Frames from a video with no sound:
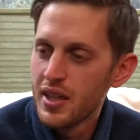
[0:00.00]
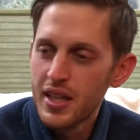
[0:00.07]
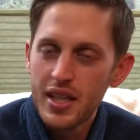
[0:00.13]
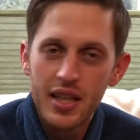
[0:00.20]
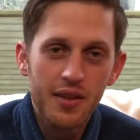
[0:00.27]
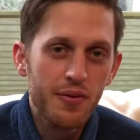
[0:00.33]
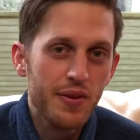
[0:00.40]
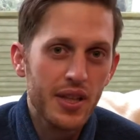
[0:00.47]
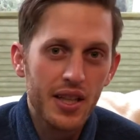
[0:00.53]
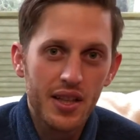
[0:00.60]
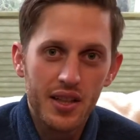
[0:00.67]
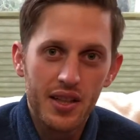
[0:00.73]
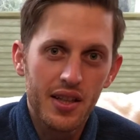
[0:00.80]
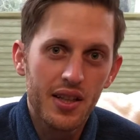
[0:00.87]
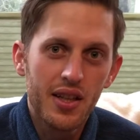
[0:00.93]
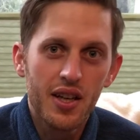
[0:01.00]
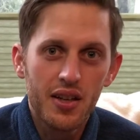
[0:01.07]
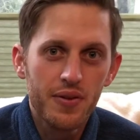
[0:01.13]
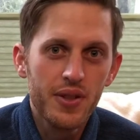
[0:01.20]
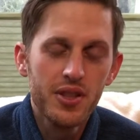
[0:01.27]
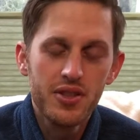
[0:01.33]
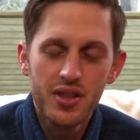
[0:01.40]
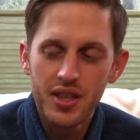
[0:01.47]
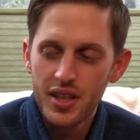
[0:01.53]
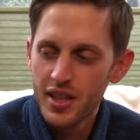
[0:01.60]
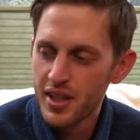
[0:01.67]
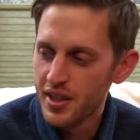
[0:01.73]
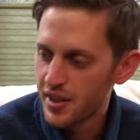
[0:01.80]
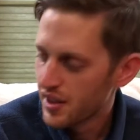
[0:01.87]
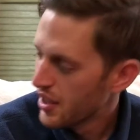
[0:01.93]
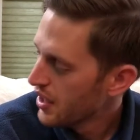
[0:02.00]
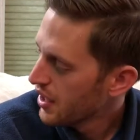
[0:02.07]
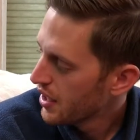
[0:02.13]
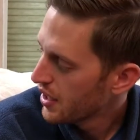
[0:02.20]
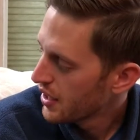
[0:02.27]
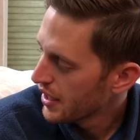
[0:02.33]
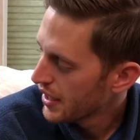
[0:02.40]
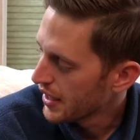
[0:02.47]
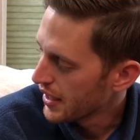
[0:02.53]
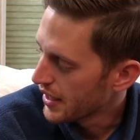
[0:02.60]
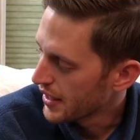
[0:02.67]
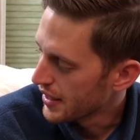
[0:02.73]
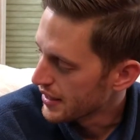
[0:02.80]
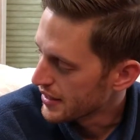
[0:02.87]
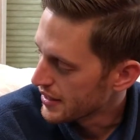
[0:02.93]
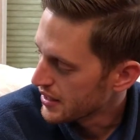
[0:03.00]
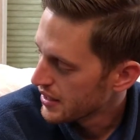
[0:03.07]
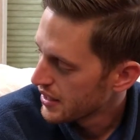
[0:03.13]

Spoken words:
evening coffee drinking, and